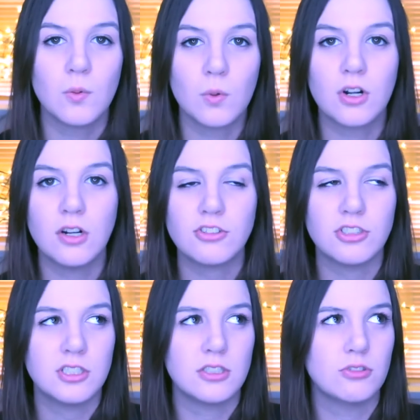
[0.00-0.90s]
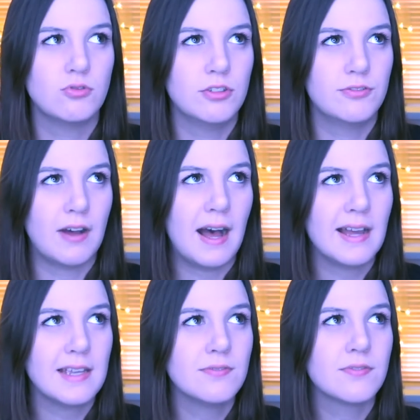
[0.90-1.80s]
We got a
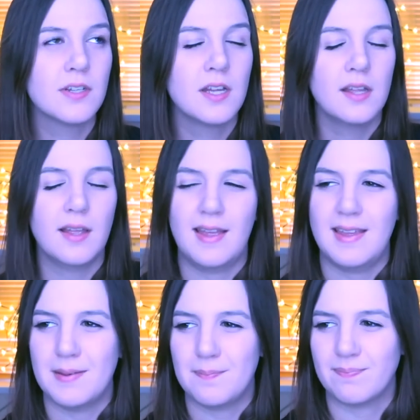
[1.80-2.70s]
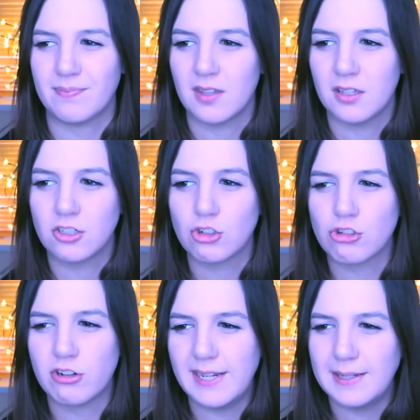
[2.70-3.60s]
ReVive um,
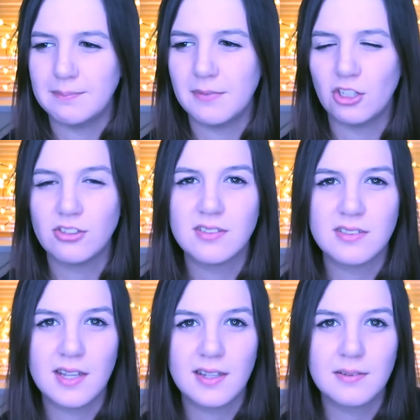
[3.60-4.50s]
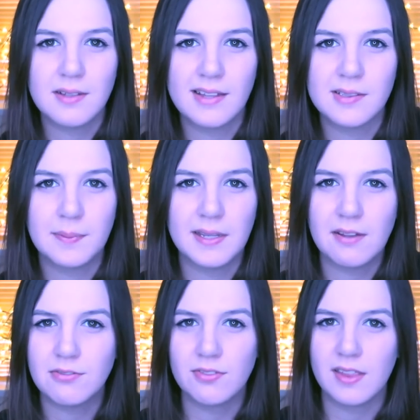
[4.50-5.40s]
cream luster S P
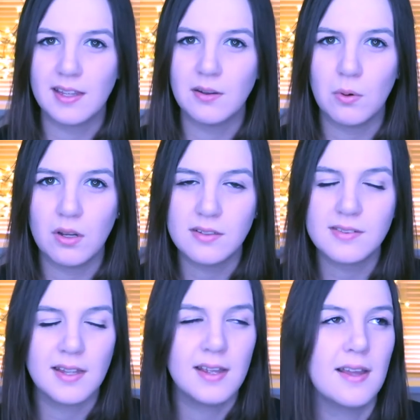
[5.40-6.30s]
F thing it was,